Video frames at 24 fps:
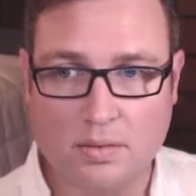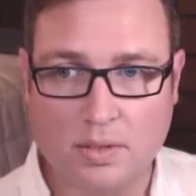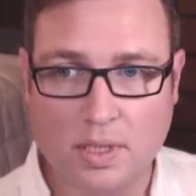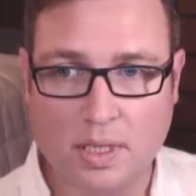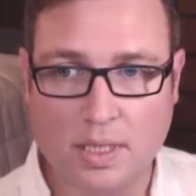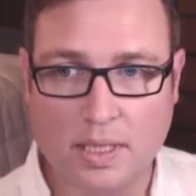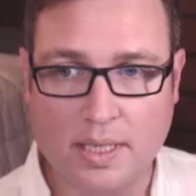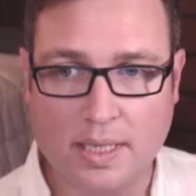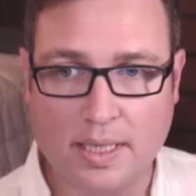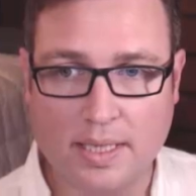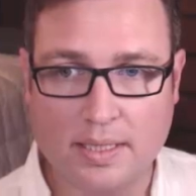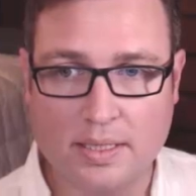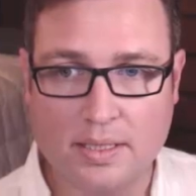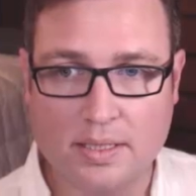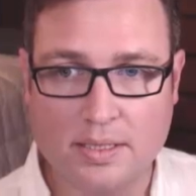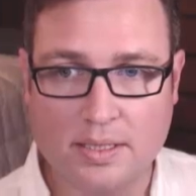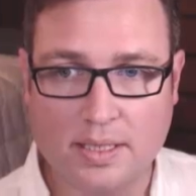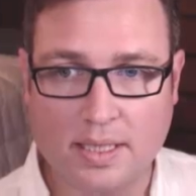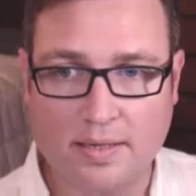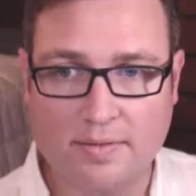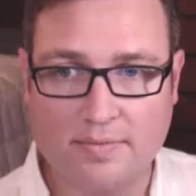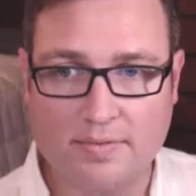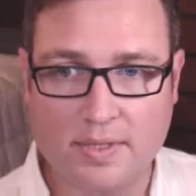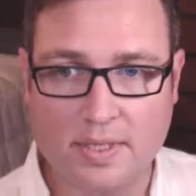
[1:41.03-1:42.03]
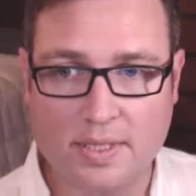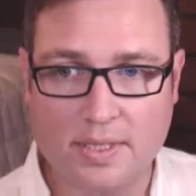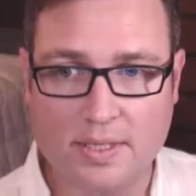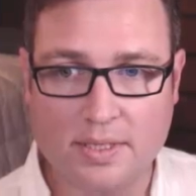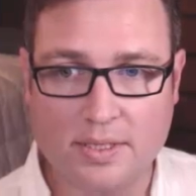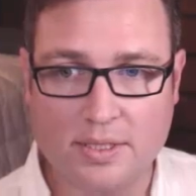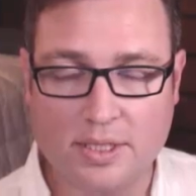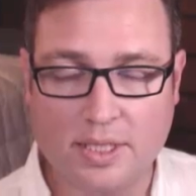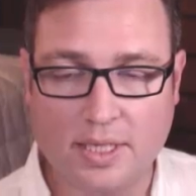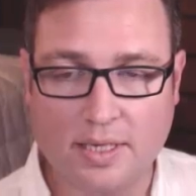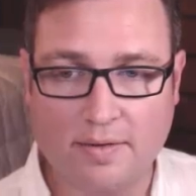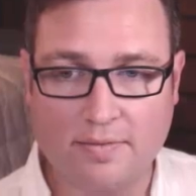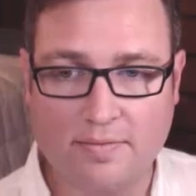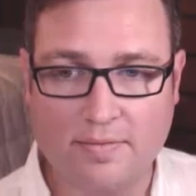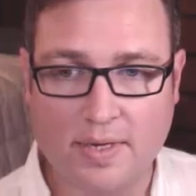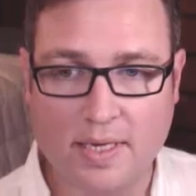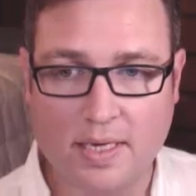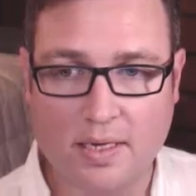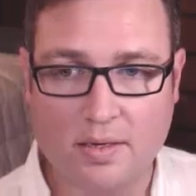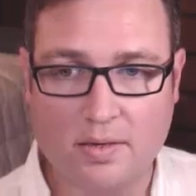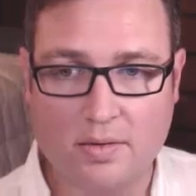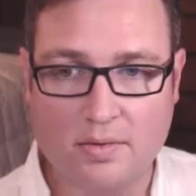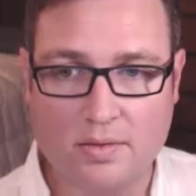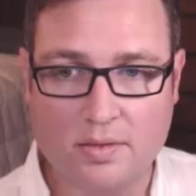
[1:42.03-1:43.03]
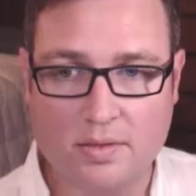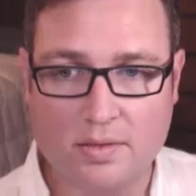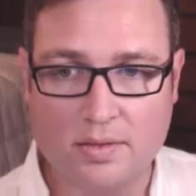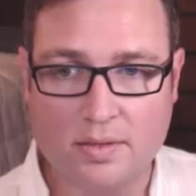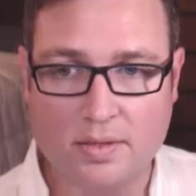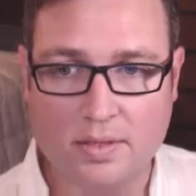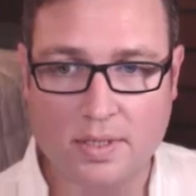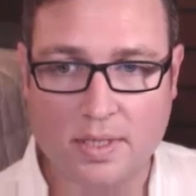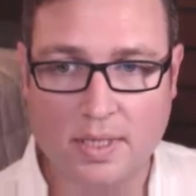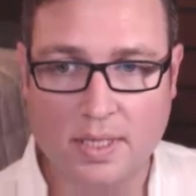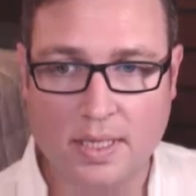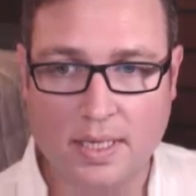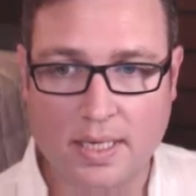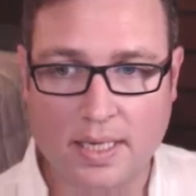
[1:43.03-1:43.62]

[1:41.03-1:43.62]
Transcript: So we'll connect shaft in and shaft out.